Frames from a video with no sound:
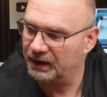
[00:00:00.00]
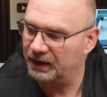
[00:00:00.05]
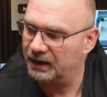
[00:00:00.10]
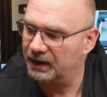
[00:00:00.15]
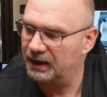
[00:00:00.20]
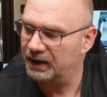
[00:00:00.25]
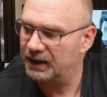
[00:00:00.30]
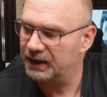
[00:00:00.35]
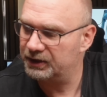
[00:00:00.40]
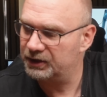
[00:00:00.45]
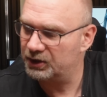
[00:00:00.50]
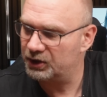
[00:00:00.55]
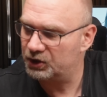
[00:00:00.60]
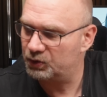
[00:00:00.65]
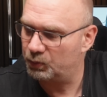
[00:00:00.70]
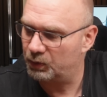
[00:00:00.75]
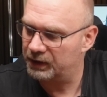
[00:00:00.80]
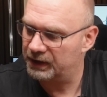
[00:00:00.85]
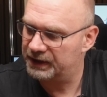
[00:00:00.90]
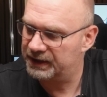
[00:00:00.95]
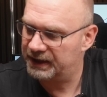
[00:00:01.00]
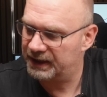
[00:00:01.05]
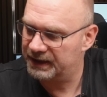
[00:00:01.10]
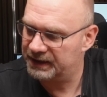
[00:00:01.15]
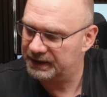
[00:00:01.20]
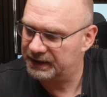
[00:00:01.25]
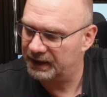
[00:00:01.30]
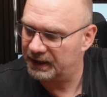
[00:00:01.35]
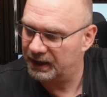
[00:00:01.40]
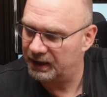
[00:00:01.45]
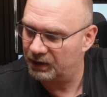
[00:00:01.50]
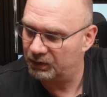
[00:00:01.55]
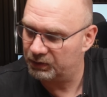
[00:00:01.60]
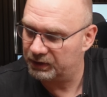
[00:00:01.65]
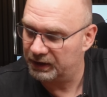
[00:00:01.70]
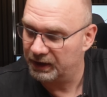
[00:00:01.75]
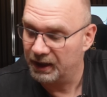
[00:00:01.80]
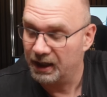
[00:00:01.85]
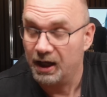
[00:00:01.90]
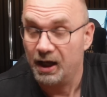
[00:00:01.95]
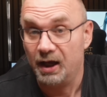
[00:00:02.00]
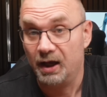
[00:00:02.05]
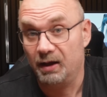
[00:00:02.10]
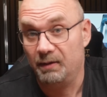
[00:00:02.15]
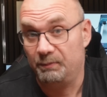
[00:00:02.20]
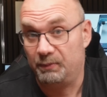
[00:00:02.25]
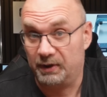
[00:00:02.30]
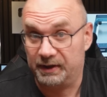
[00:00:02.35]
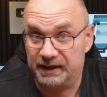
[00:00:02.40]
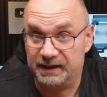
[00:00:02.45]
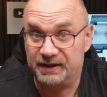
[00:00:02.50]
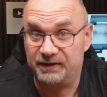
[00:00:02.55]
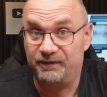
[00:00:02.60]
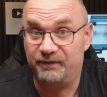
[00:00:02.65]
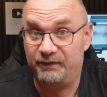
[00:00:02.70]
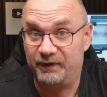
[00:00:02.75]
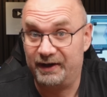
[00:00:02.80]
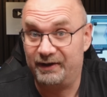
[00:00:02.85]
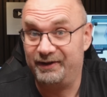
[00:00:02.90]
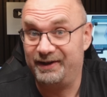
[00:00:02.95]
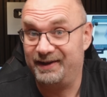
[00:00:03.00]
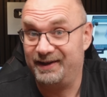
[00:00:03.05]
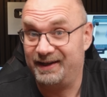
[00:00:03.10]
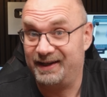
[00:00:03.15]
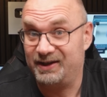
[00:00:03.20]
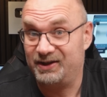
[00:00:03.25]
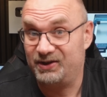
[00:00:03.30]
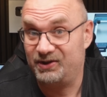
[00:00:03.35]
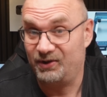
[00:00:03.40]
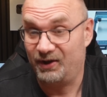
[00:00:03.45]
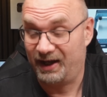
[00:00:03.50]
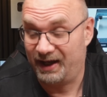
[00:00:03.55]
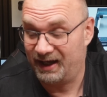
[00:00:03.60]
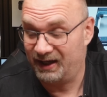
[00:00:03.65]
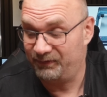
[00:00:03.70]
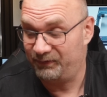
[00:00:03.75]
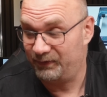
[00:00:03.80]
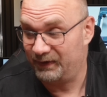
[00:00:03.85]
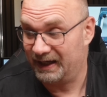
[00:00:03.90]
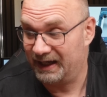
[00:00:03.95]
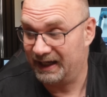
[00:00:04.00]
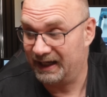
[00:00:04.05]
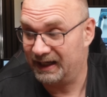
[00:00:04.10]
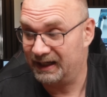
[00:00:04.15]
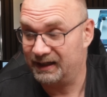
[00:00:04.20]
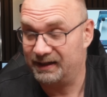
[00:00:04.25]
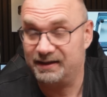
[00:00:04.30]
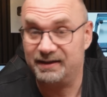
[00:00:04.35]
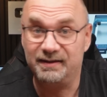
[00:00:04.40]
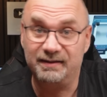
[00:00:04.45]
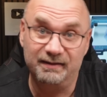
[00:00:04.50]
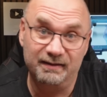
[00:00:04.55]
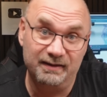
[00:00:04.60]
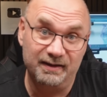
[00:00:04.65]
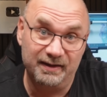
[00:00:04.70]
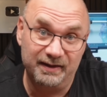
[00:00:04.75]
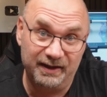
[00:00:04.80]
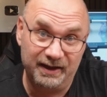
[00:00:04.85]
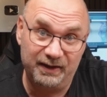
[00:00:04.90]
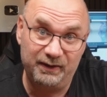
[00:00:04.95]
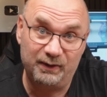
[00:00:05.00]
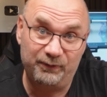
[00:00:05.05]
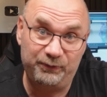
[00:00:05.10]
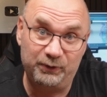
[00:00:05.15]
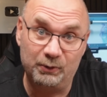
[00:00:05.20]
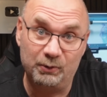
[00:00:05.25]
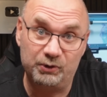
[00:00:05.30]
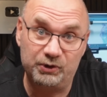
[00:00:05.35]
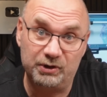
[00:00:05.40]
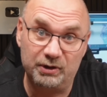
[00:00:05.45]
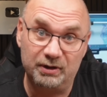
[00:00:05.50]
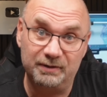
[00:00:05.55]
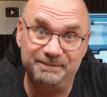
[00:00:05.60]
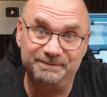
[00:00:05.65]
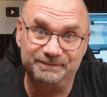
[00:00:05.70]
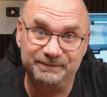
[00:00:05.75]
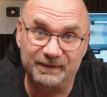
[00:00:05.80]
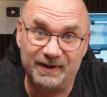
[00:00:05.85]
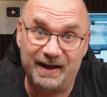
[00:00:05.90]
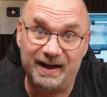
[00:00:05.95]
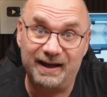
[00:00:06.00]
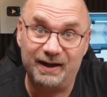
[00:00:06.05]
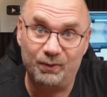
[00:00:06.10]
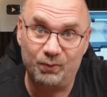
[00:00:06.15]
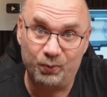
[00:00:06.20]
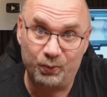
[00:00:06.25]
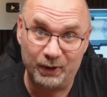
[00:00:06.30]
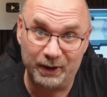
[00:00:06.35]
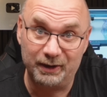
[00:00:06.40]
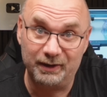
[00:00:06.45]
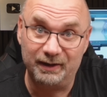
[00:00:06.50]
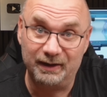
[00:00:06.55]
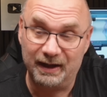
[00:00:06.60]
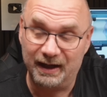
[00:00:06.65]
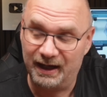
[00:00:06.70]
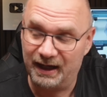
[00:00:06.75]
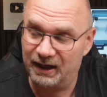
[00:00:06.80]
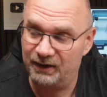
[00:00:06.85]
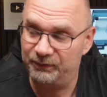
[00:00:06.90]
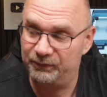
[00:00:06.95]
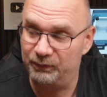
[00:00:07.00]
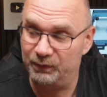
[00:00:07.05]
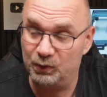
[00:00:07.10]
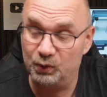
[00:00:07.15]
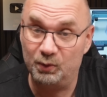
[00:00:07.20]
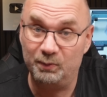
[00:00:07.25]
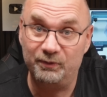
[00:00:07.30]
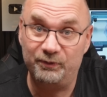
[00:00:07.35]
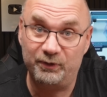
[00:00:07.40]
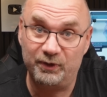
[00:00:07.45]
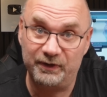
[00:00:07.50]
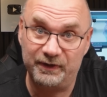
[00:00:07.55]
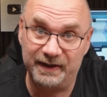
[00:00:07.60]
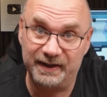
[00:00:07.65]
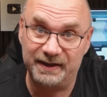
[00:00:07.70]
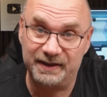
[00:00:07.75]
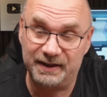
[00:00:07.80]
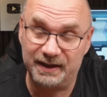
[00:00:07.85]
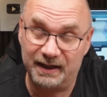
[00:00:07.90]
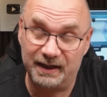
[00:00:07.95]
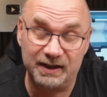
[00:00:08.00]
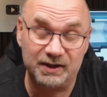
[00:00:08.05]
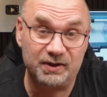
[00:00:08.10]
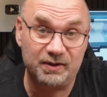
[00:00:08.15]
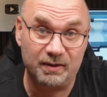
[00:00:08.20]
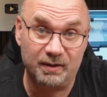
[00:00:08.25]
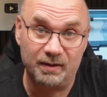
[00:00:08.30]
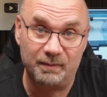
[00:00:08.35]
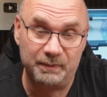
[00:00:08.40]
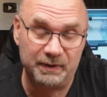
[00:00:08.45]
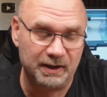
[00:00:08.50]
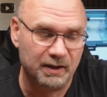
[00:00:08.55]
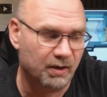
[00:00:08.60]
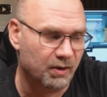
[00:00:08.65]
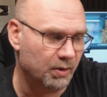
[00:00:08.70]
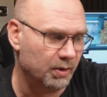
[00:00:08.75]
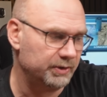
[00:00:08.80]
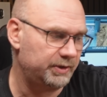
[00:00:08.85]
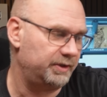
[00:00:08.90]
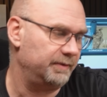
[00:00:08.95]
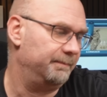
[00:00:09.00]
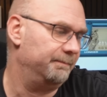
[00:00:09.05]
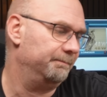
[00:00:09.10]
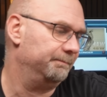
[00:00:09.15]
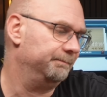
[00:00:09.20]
I just want to test it out, but it's very nice to have, and in the future I will have room for this, and it's gonna be awesome.